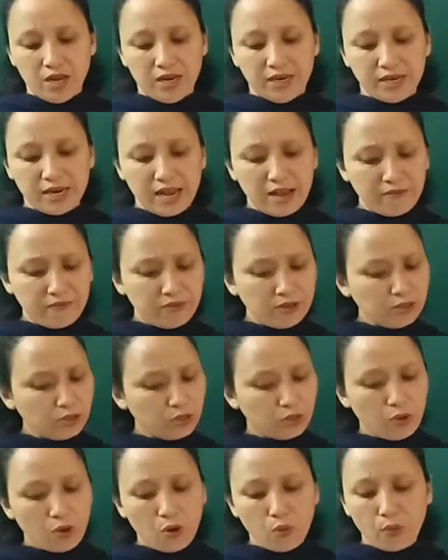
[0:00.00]
Never
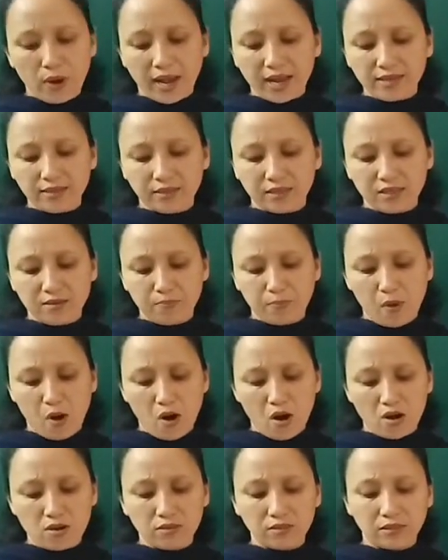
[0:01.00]
throw waste in
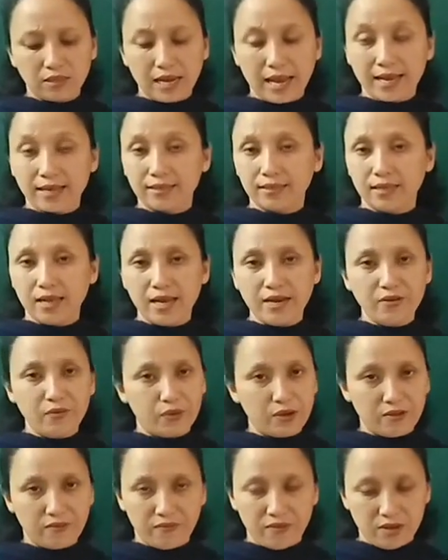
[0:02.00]
ponds, lakes and
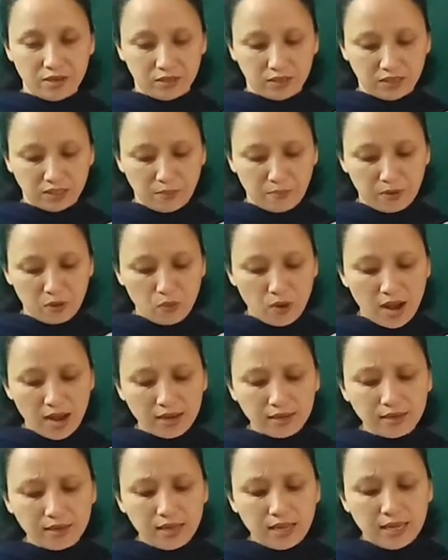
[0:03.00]
rivers, number
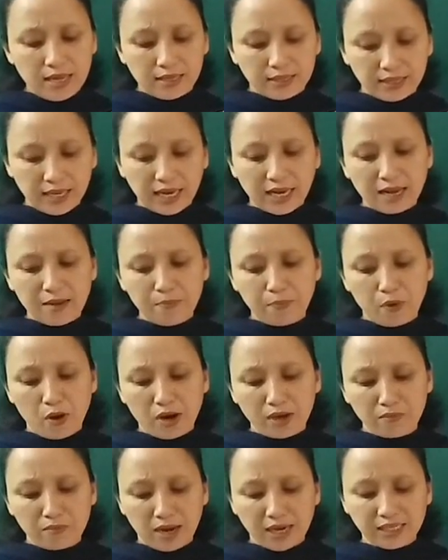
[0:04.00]
one. Second
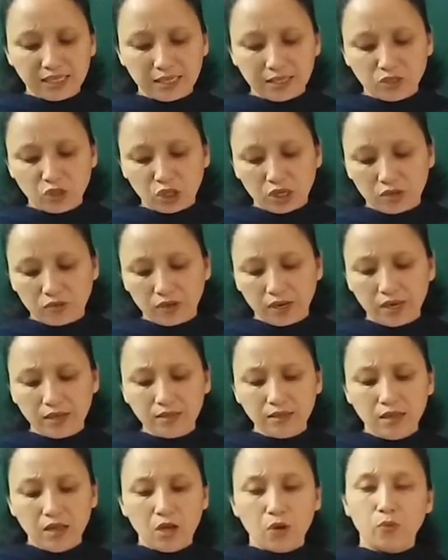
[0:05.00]
point, my dear
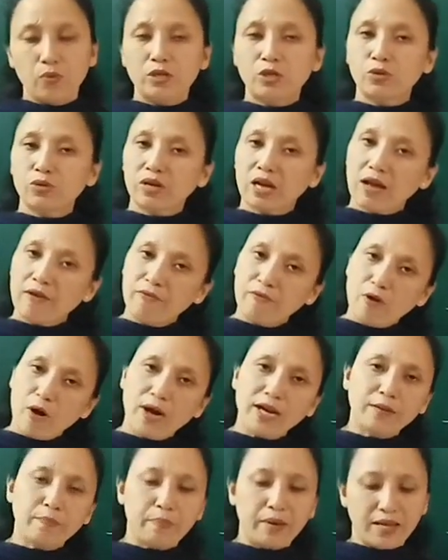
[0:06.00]
children, we should
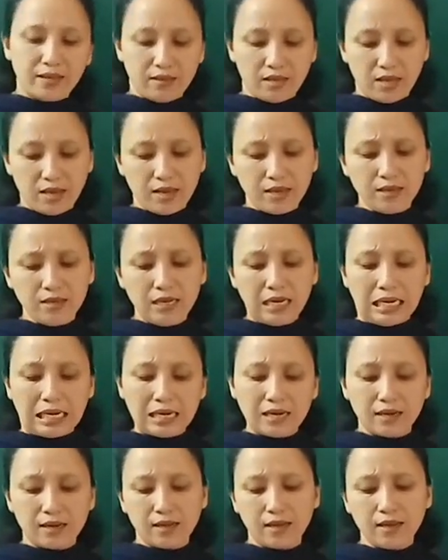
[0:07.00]
avoid bathing,
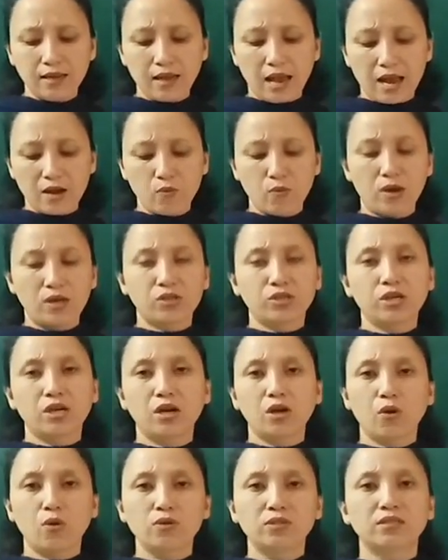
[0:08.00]
cleaning and washing
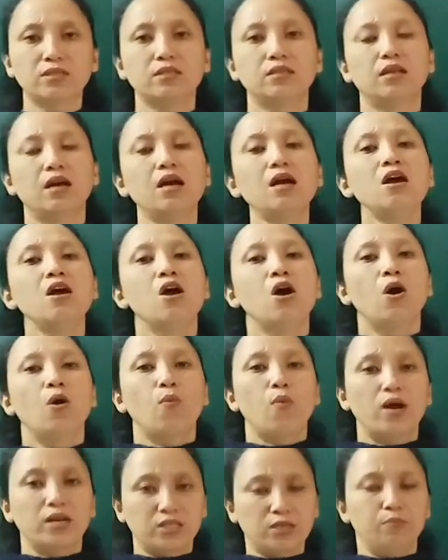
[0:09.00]
clothes in the
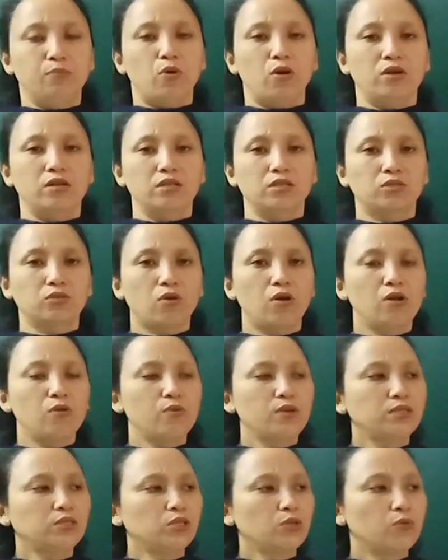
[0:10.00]
water bodies.
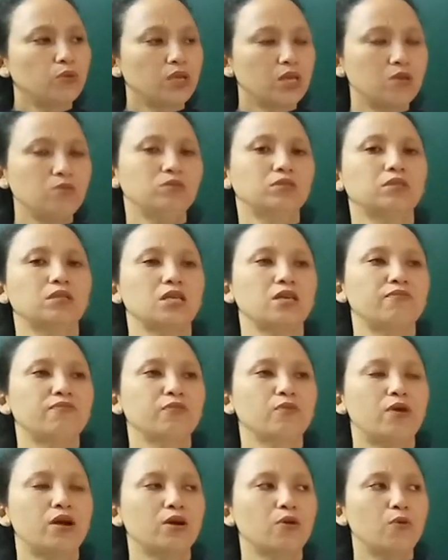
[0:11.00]
Always you use, if
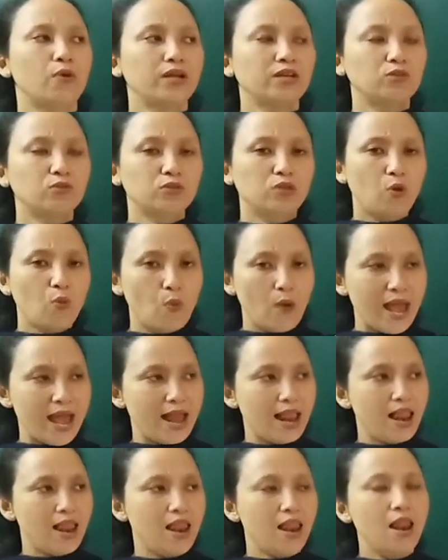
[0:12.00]
you are going to the
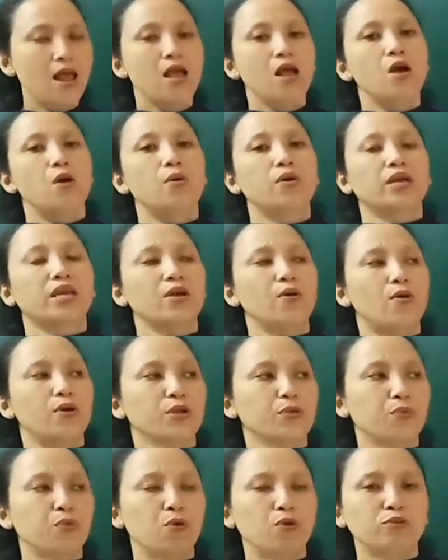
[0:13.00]
well, okay, or
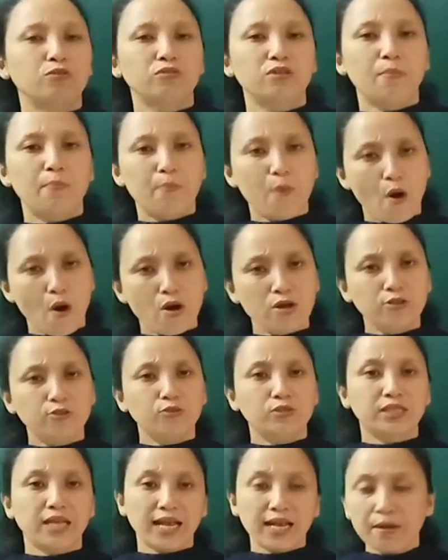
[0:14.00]
you go to the pond to
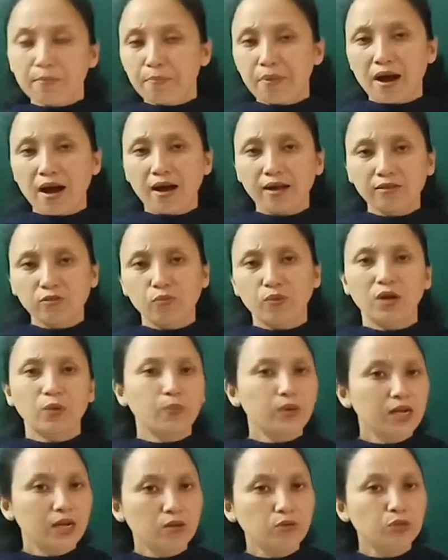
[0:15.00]
take a bath, what
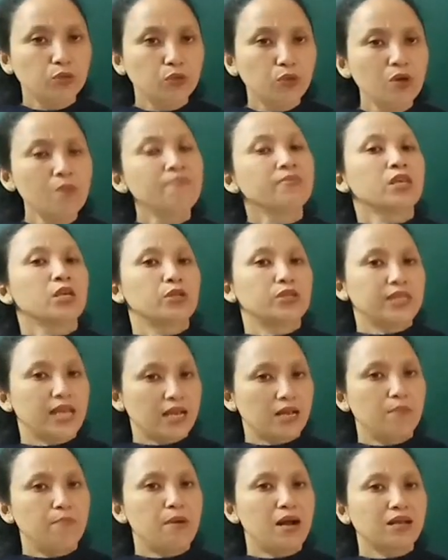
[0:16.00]
will you do?
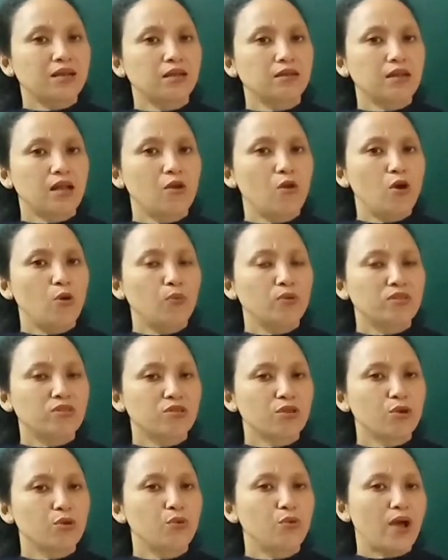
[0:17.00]
Take a bucket along with
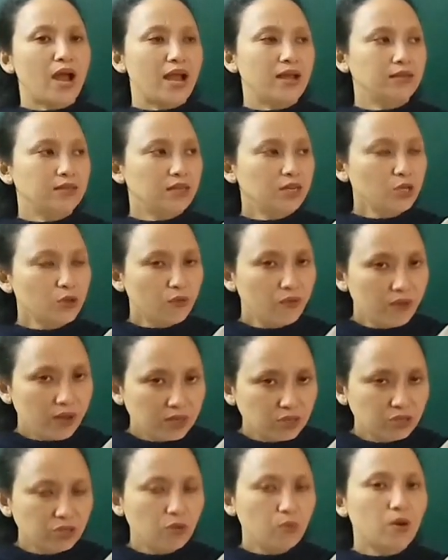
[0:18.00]
you and then you
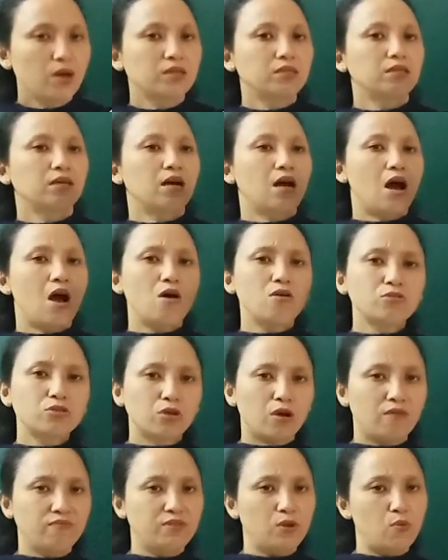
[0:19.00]
fetch the water out
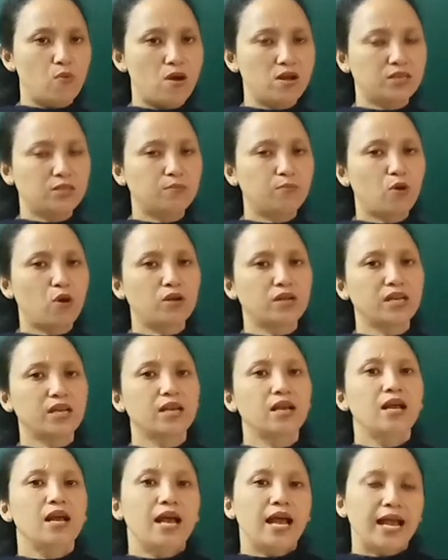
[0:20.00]
of the water
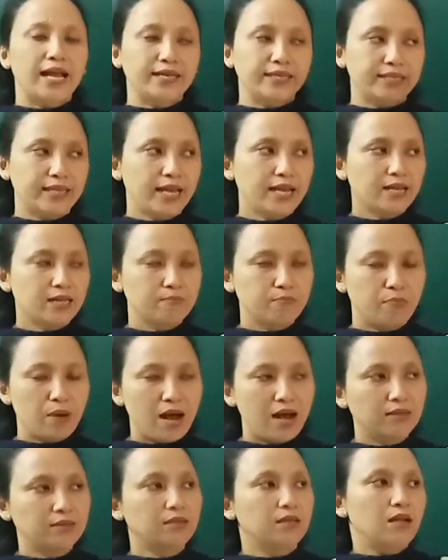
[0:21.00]
body and take
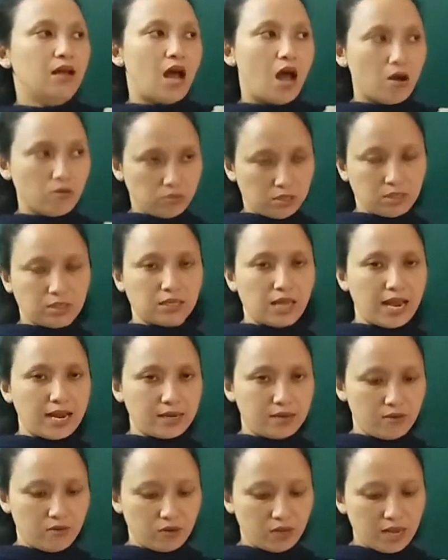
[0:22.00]
bath
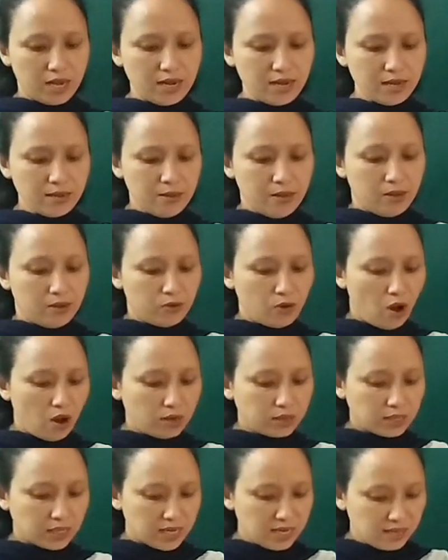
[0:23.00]
outside, okay,
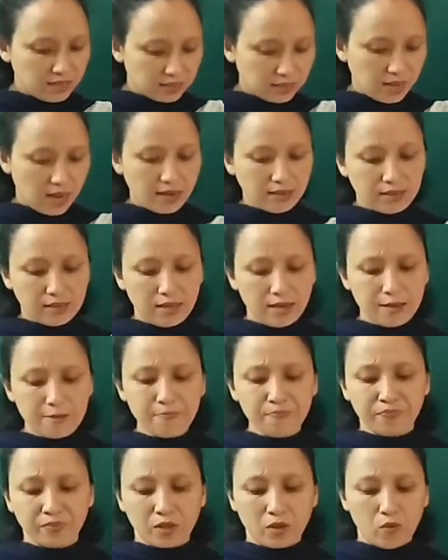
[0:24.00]
not inside the
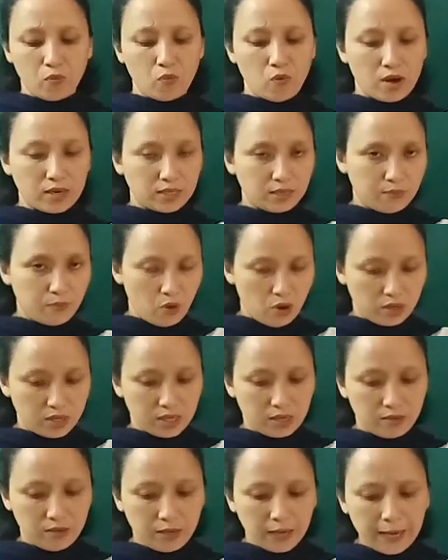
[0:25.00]
water
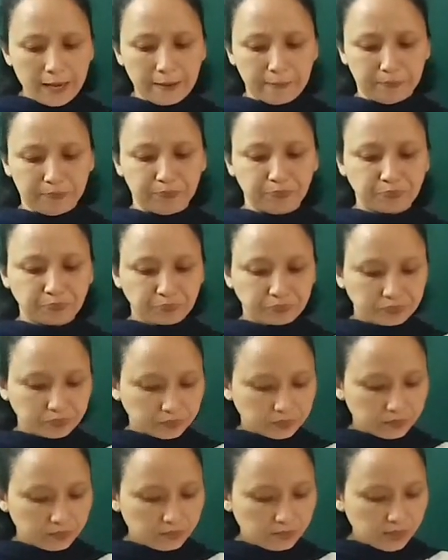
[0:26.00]
body, okay.
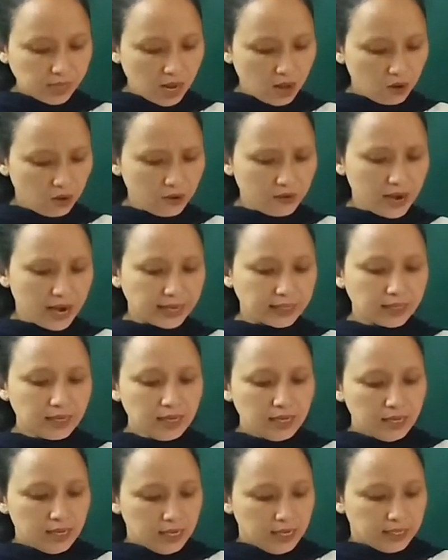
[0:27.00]
All right,
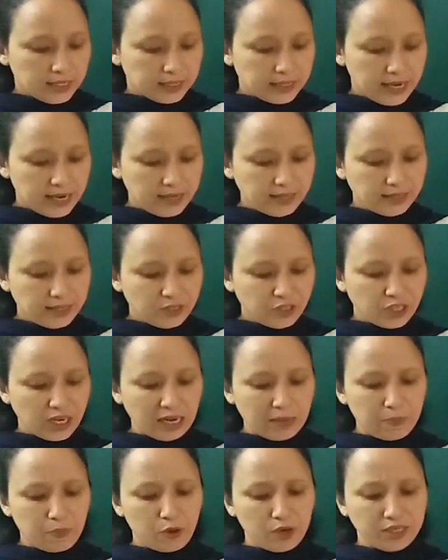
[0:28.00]
there is a
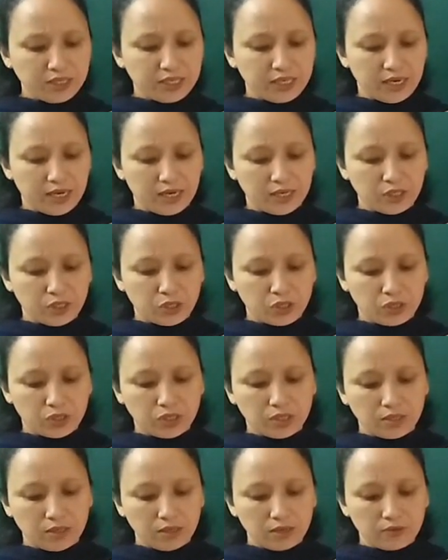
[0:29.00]
checkpoint here.
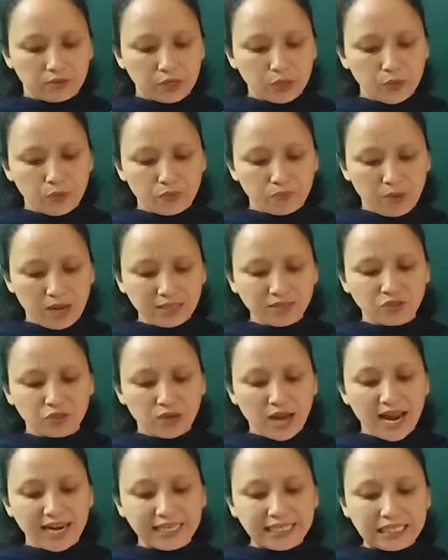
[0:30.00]
You must
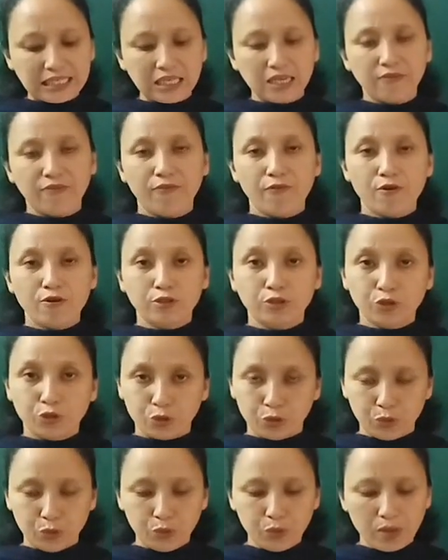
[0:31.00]
write T for
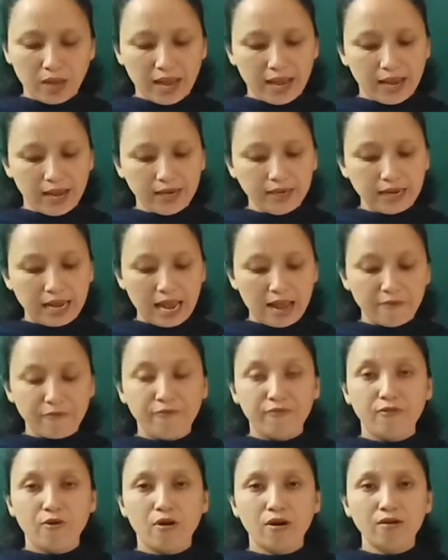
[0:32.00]
true and F
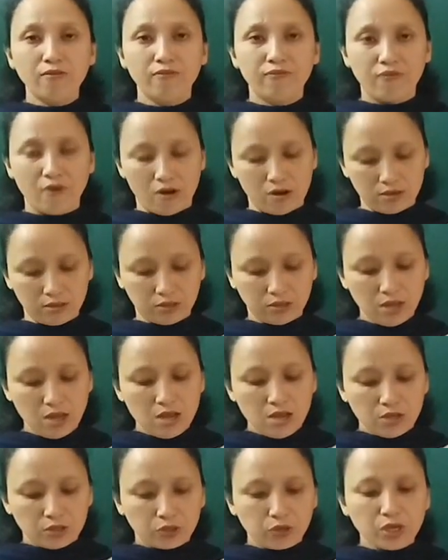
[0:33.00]
for false.
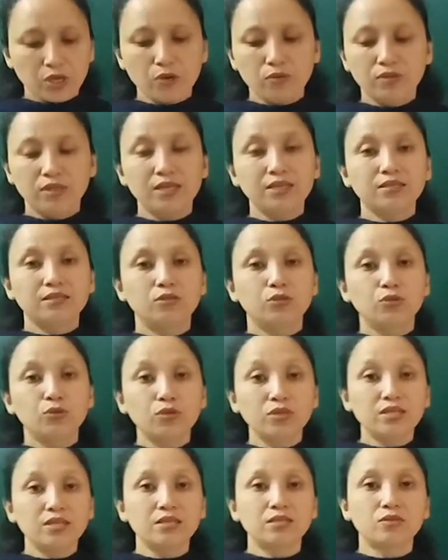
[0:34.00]
So you do
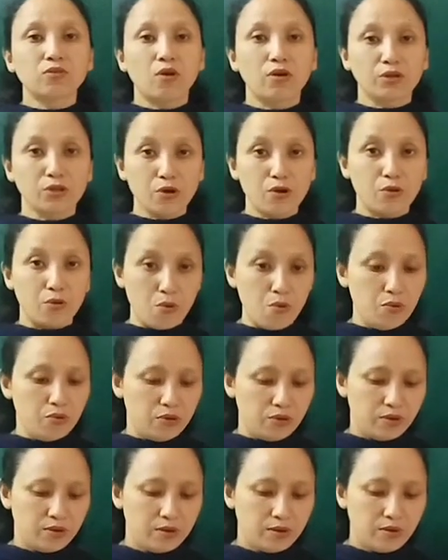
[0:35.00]
this on your
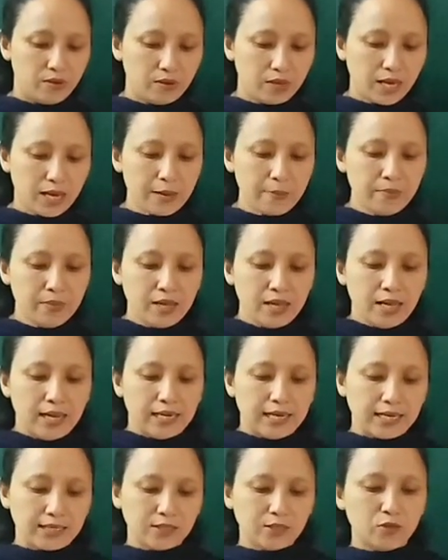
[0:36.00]
own, okay.
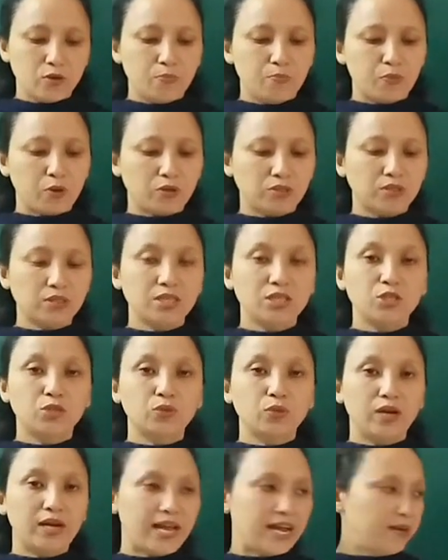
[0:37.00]
Let's proceed into
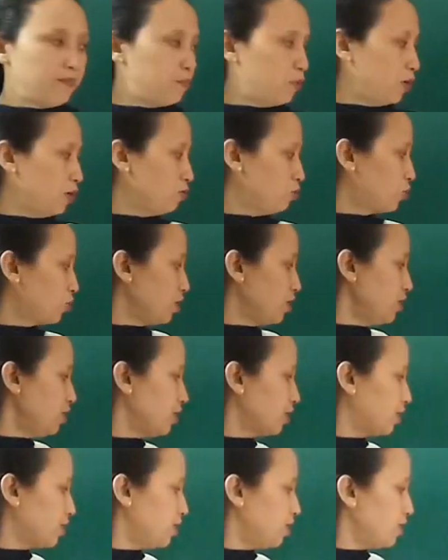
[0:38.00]
land pollution, the
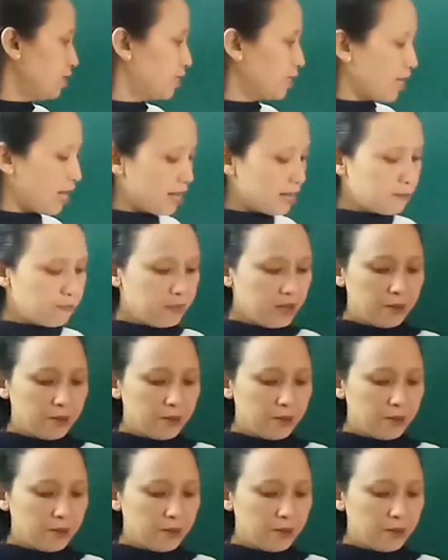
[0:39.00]
third type.